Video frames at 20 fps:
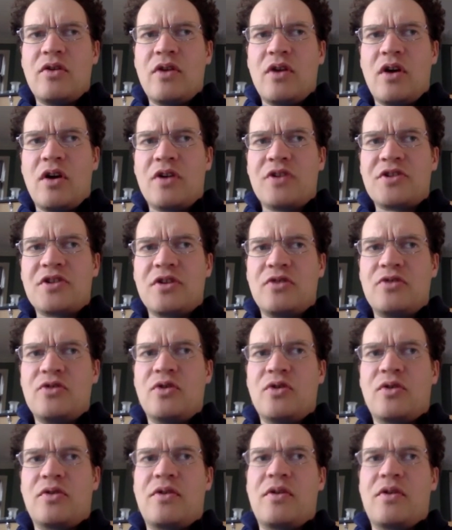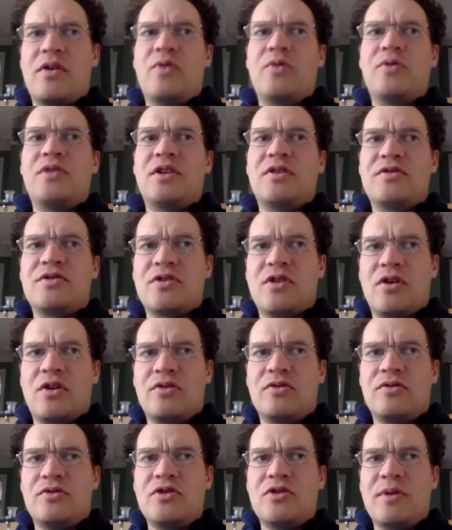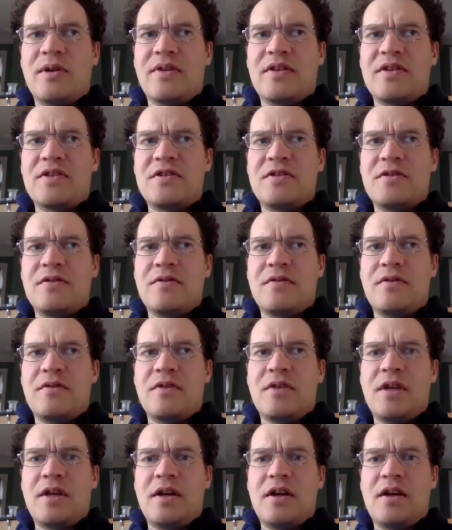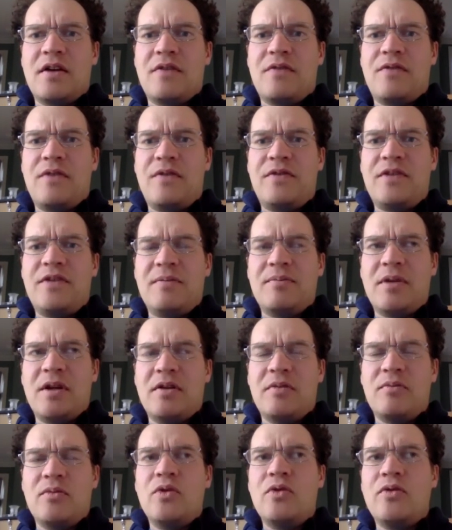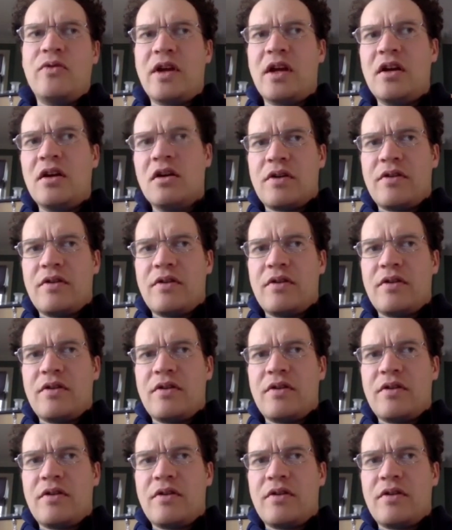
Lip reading: Oscar took the audience on during this 15-minute movie.